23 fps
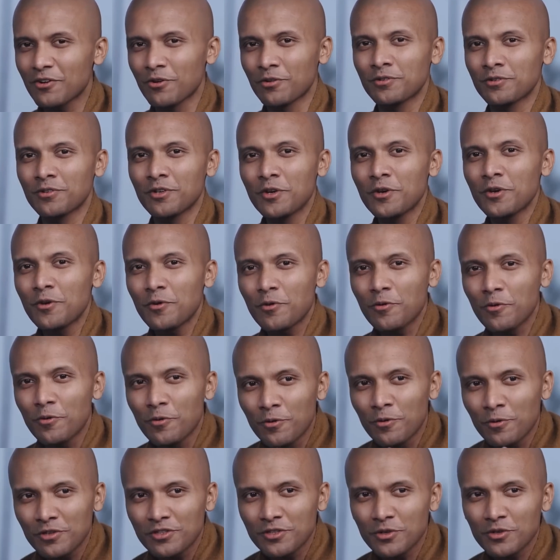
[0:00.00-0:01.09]
on
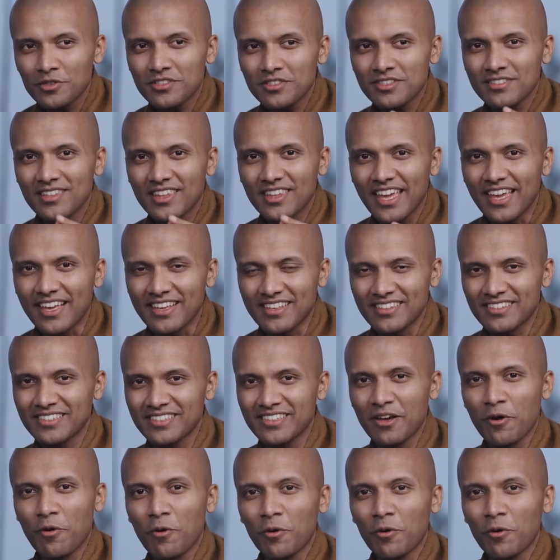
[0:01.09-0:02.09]
all those things,